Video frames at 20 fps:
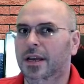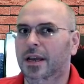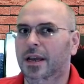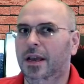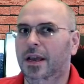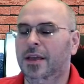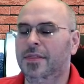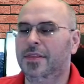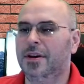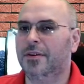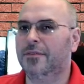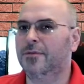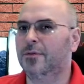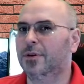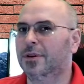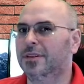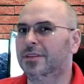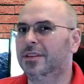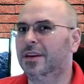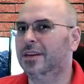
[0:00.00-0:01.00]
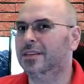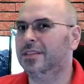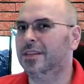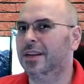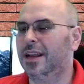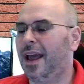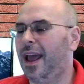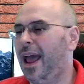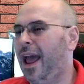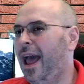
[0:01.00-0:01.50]
and therefore it doesn't
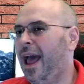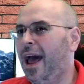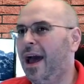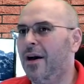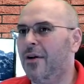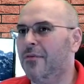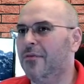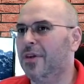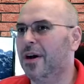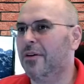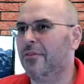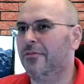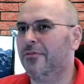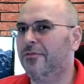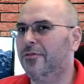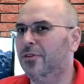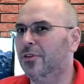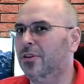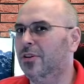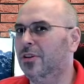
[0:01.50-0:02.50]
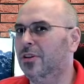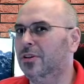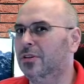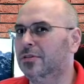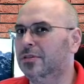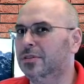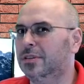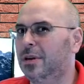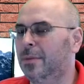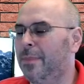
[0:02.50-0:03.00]
have that full
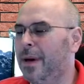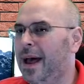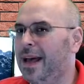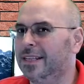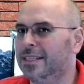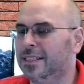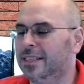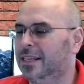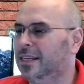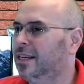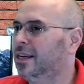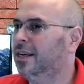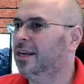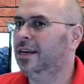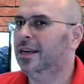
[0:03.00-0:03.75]
capacity.